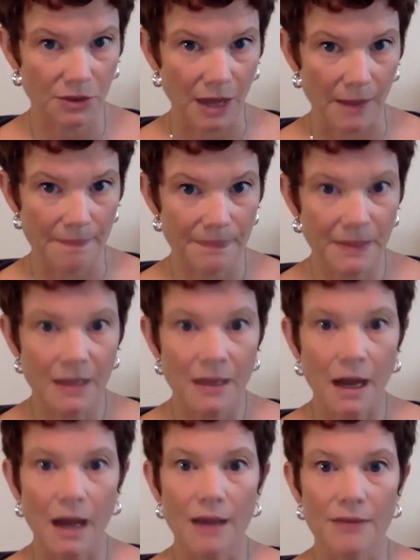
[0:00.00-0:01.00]
them.
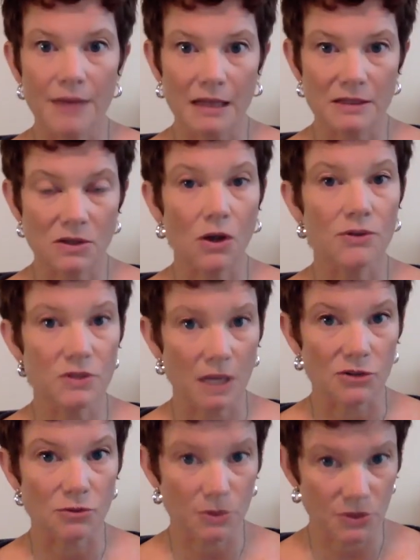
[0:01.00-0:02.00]
That's called
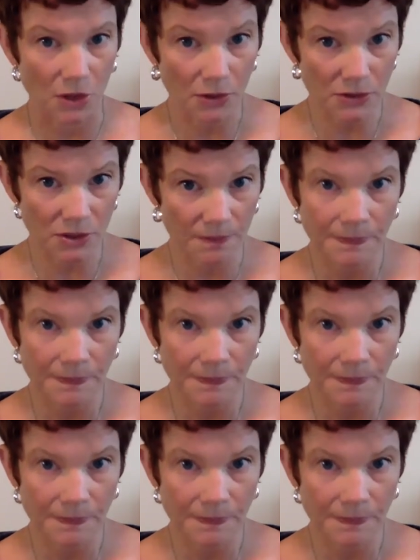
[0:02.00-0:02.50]
sexual assault.